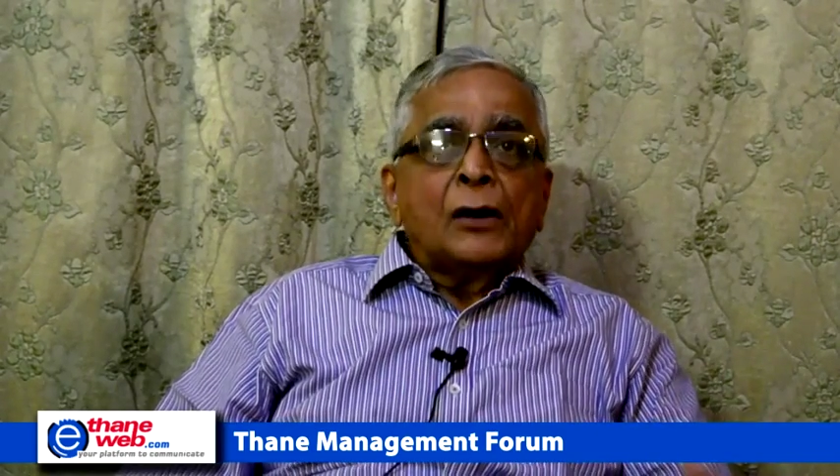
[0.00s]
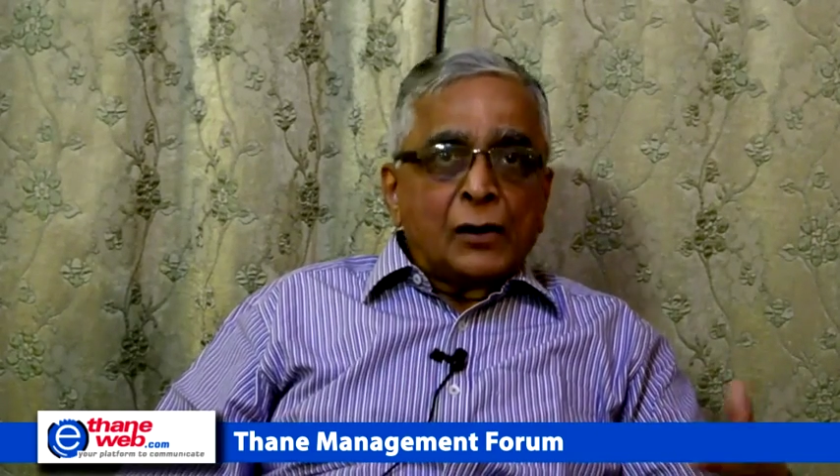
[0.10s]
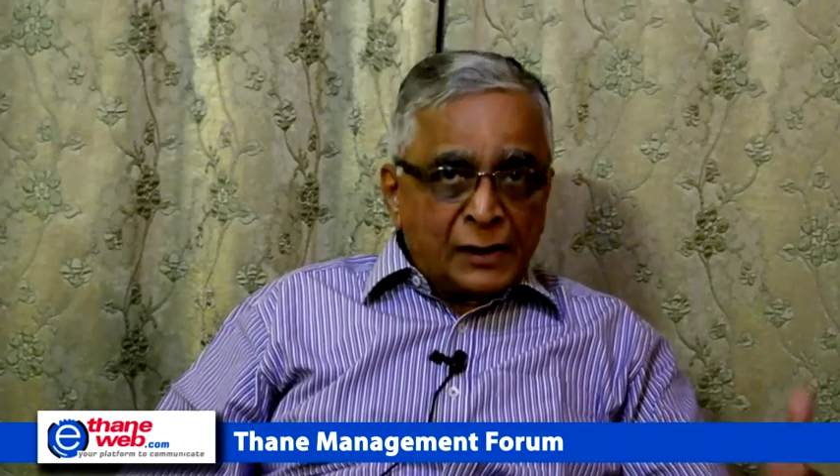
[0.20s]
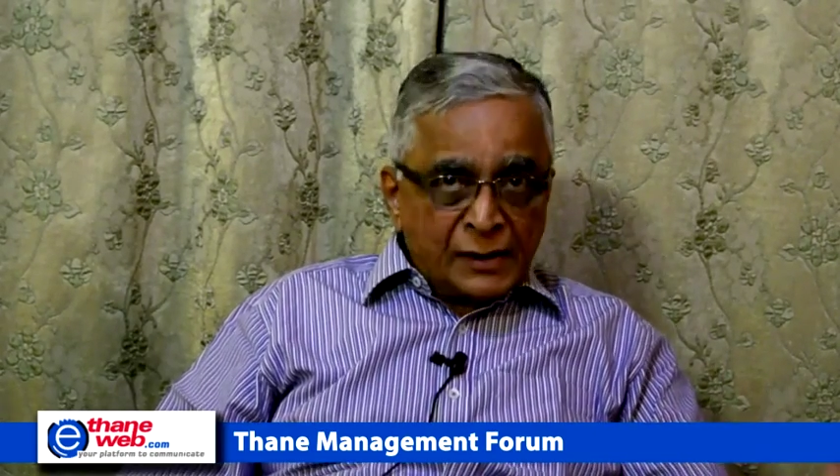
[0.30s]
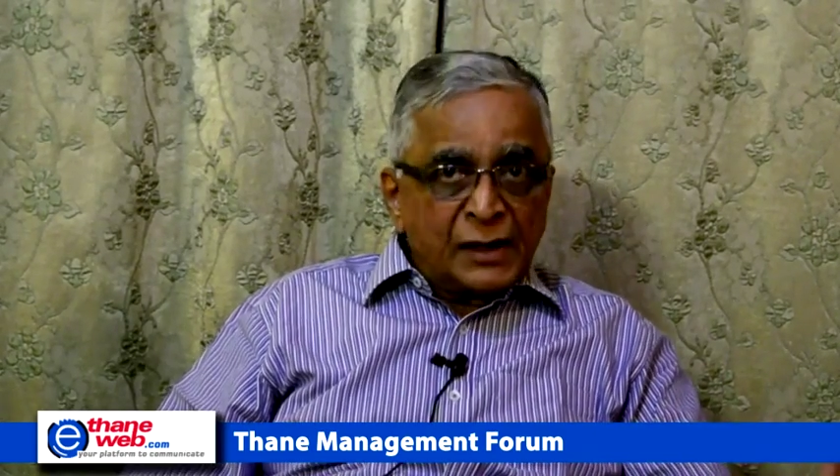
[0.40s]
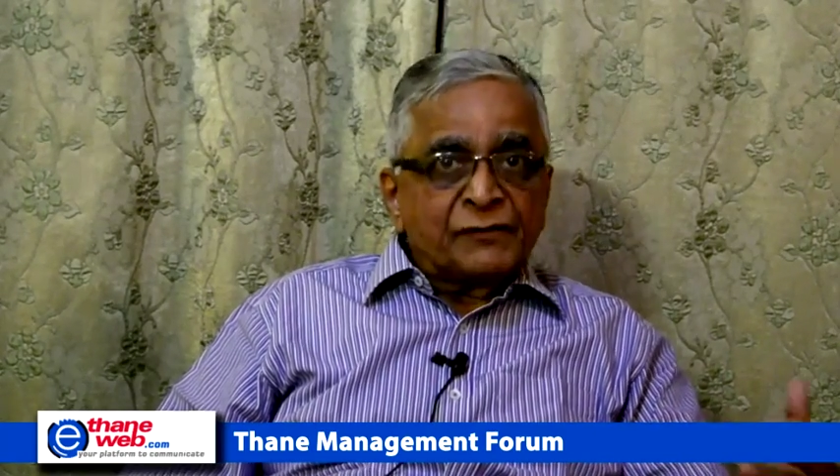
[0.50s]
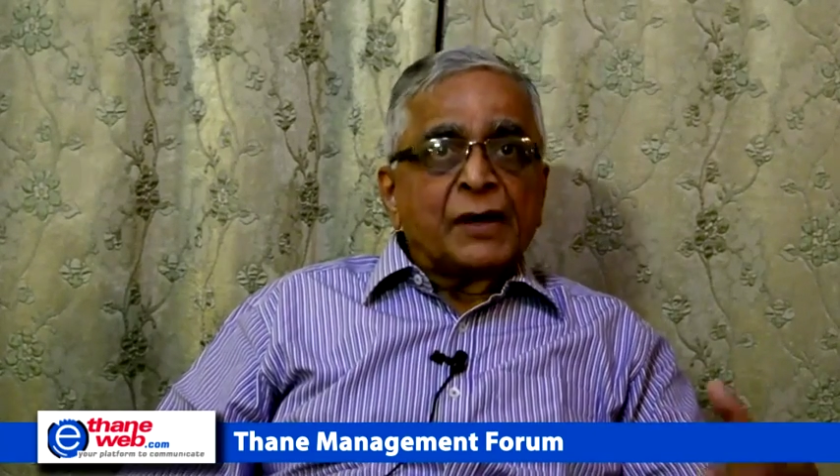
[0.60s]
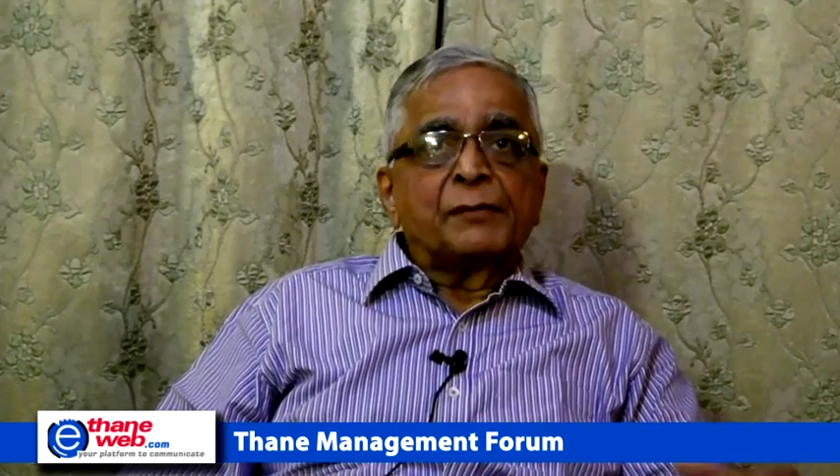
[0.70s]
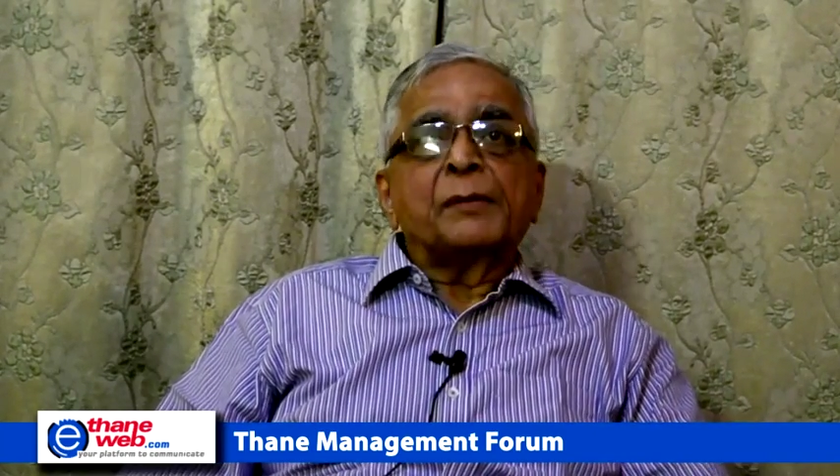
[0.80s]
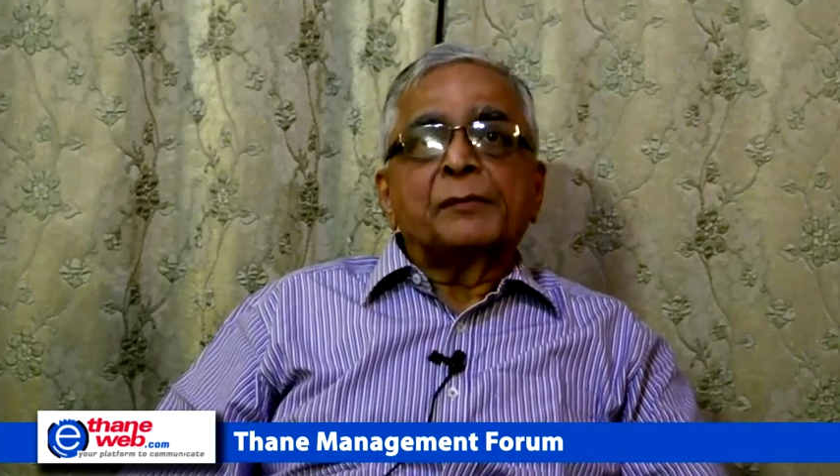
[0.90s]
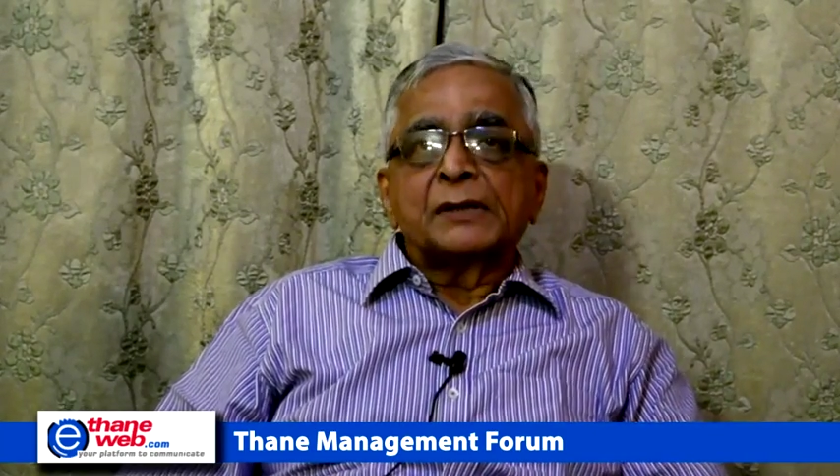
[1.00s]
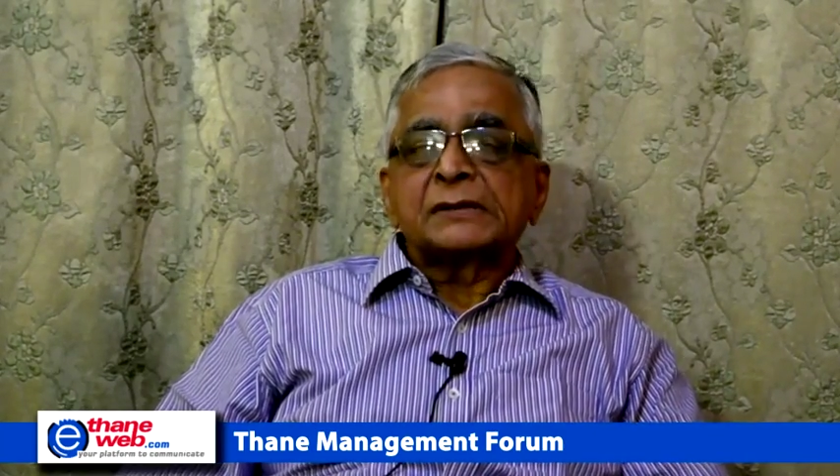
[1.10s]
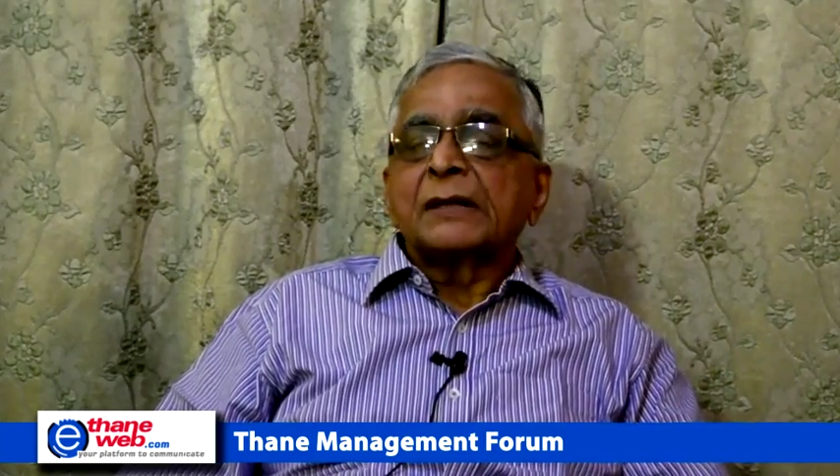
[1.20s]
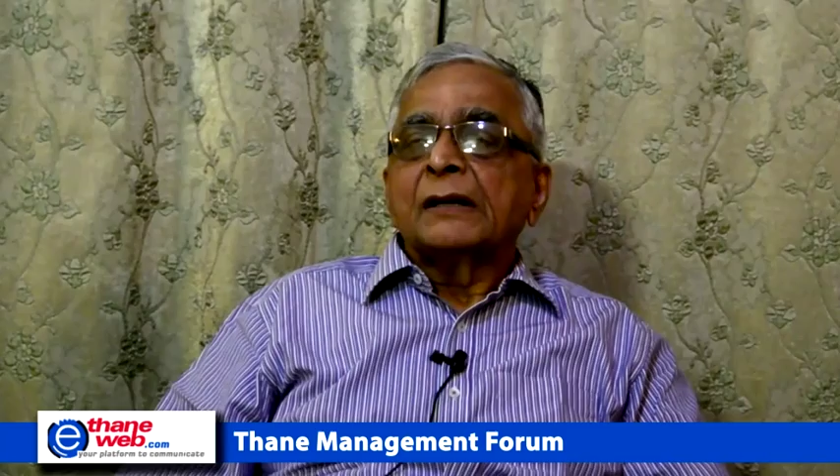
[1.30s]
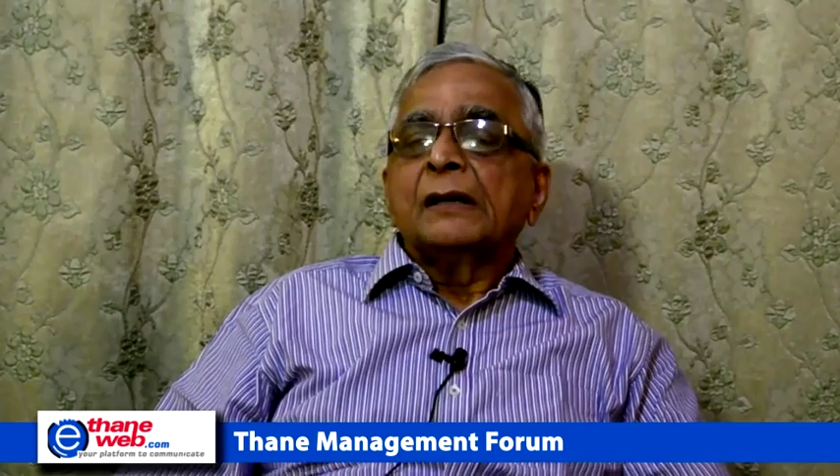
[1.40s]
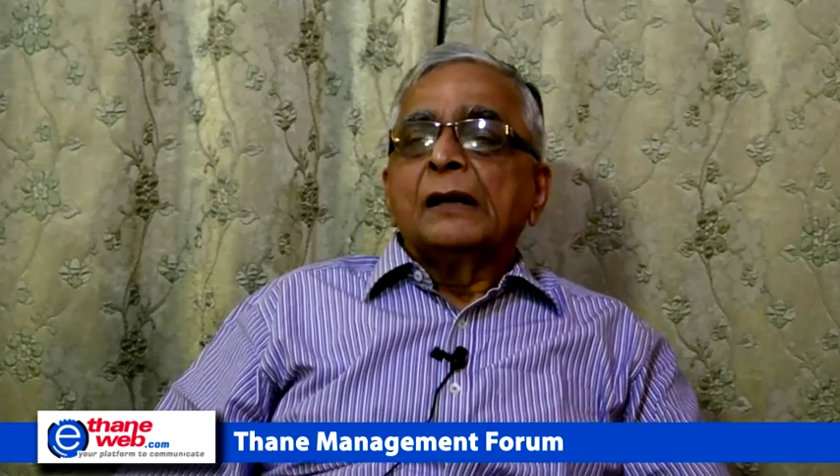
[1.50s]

all 105 members.